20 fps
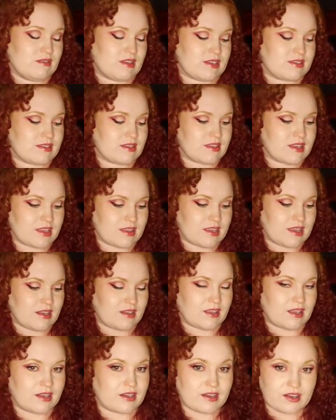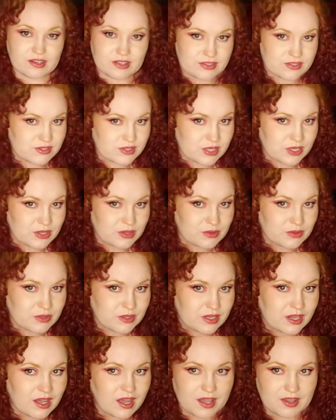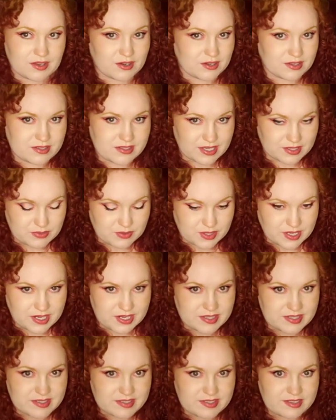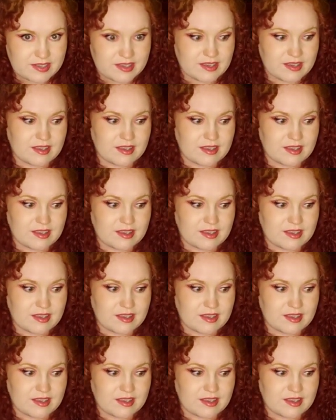That's a thing that a lot of girls do, other sex workers.